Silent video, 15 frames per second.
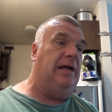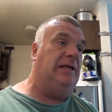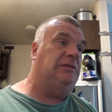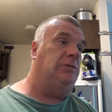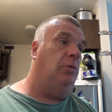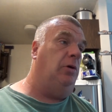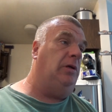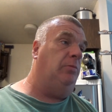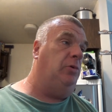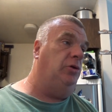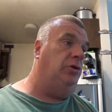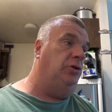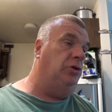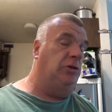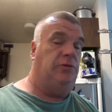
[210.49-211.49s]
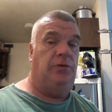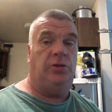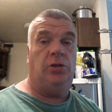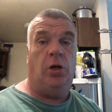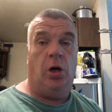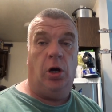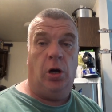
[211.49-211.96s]
That's the one I'm going to use for
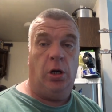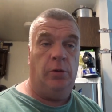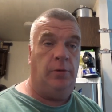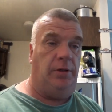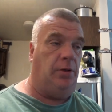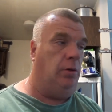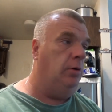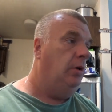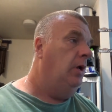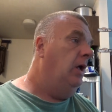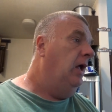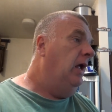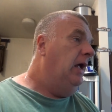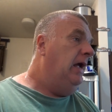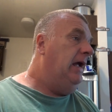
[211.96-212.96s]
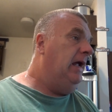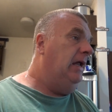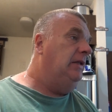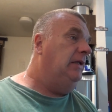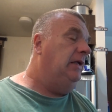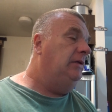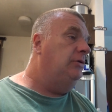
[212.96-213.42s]
the car rental.
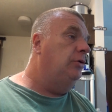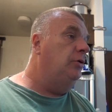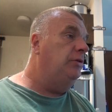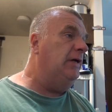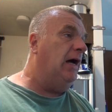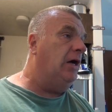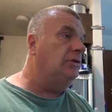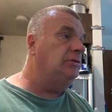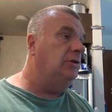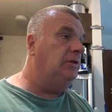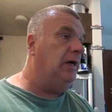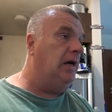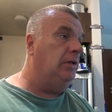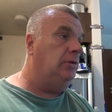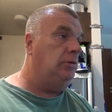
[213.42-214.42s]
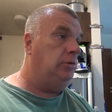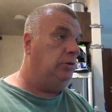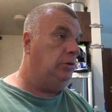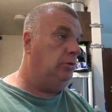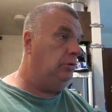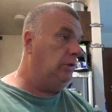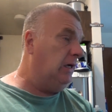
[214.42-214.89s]
And the two thousand
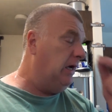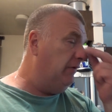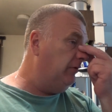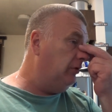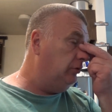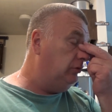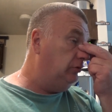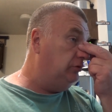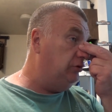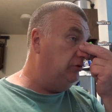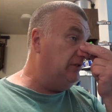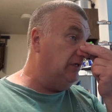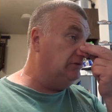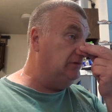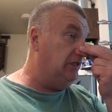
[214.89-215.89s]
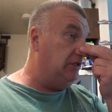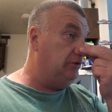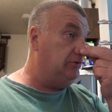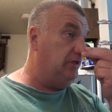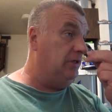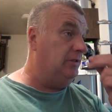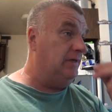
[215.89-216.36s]
dollar other two thousand
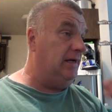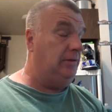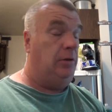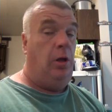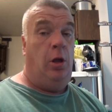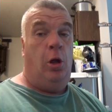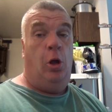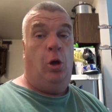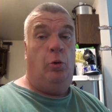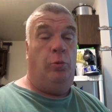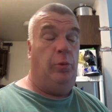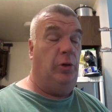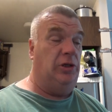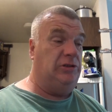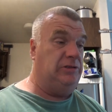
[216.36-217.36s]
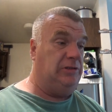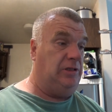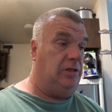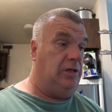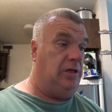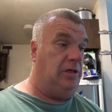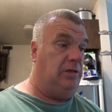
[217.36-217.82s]
dollar credit line, which
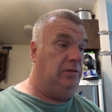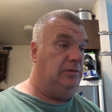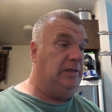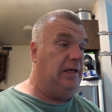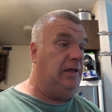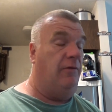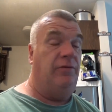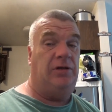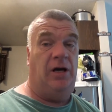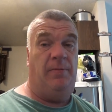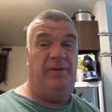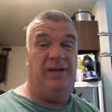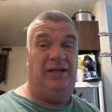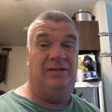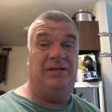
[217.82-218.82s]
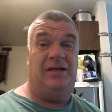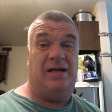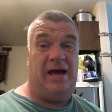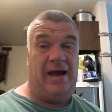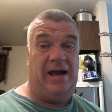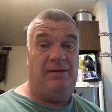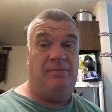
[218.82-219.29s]
uh, that other company
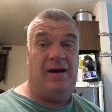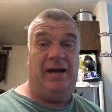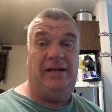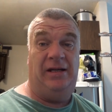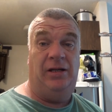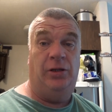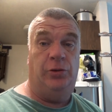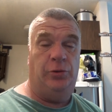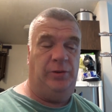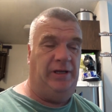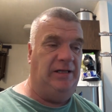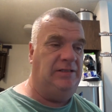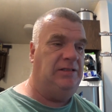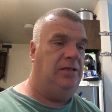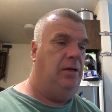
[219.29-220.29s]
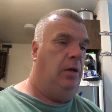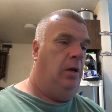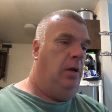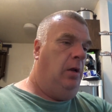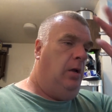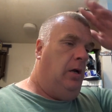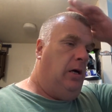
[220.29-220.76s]
denied my increase,
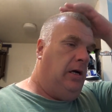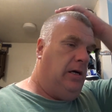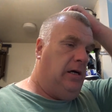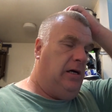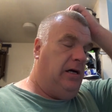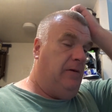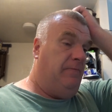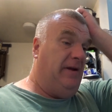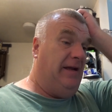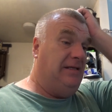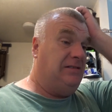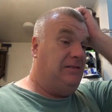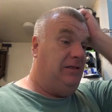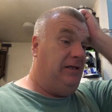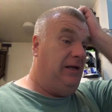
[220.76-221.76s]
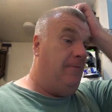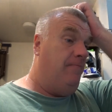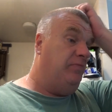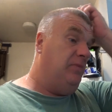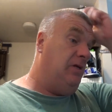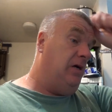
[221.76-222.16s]
uh, basically.